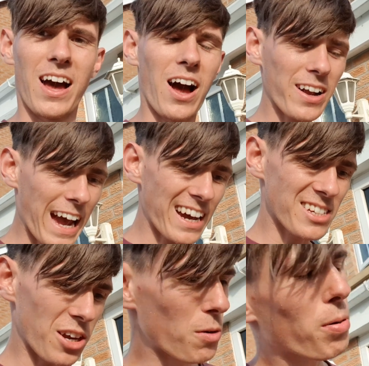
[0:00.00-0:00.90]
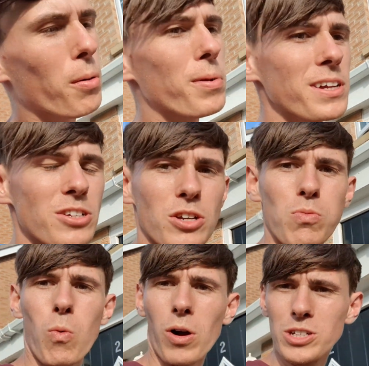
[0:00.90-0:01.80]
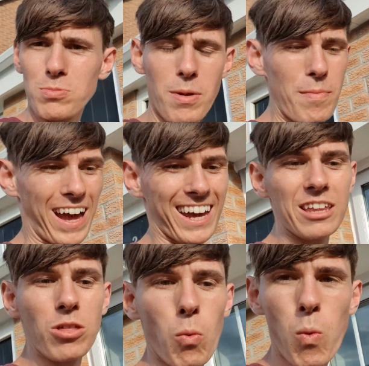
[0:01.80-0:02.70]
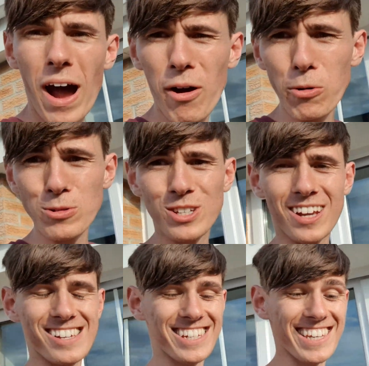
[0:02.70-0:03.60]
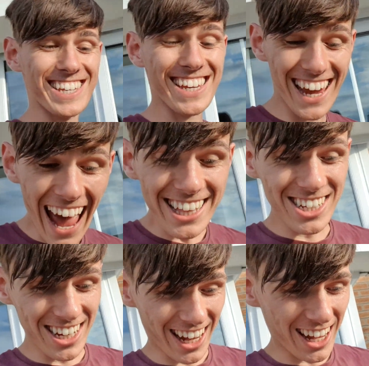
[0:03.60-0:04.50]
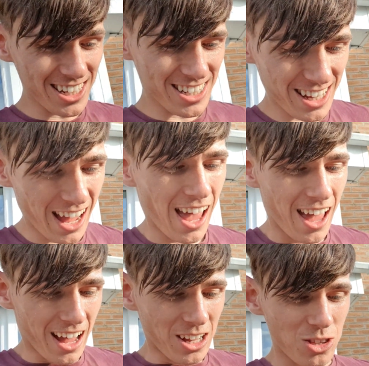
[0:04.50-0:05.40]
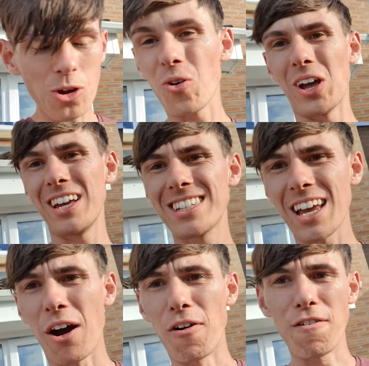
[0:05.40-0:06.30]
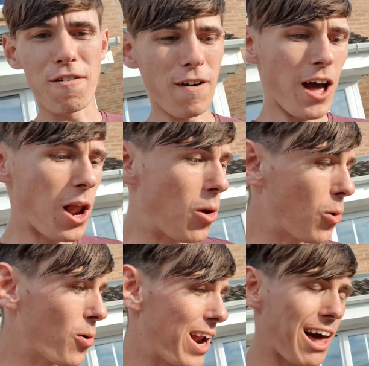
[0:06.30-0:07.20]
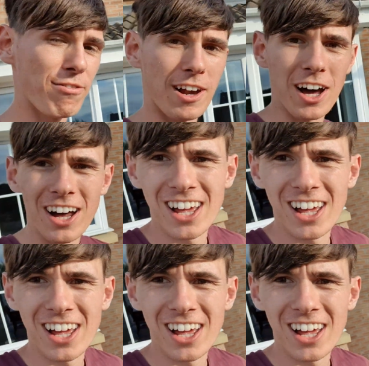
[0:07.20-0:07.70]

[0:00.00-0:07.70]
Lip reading: Okay, so you probably just watched me make the world's sketchiest do-it-yourself lawn leveler,